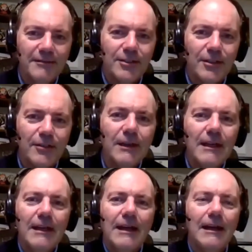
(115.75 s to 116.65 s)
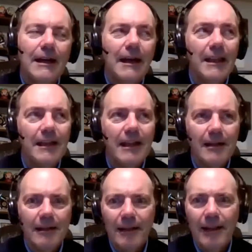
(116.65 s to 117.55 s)
So uh, I think
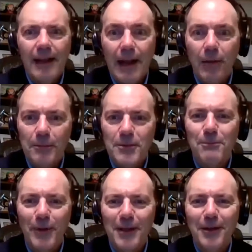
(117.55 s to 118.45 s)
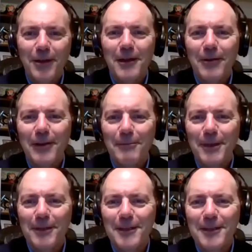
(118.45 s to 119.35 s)
that that helps bring a lot of
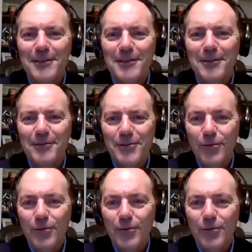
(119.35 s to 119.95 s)
credibility to